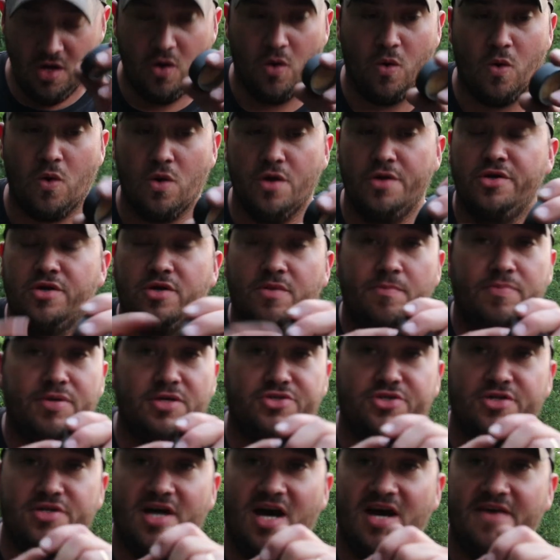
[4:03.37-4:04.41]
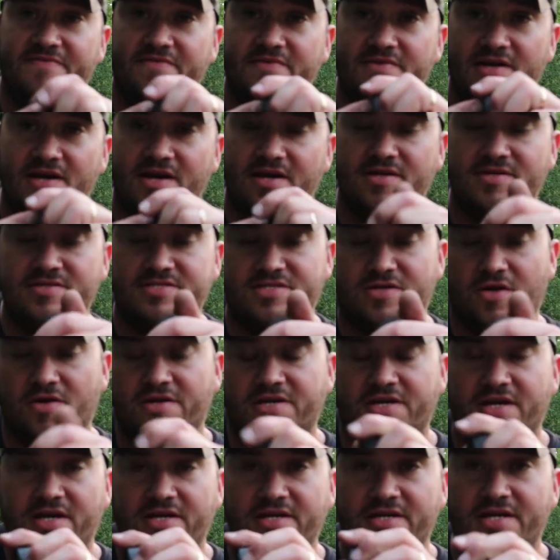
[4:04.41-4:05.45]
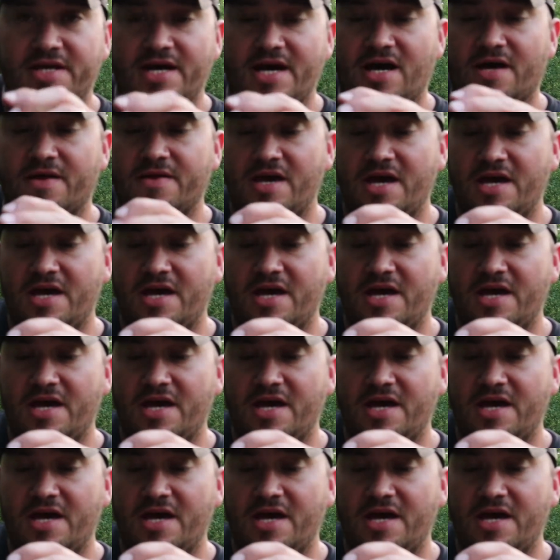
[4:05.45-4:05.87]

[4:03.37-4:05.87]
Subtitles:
Or you can put your knife in there and start cutting it out,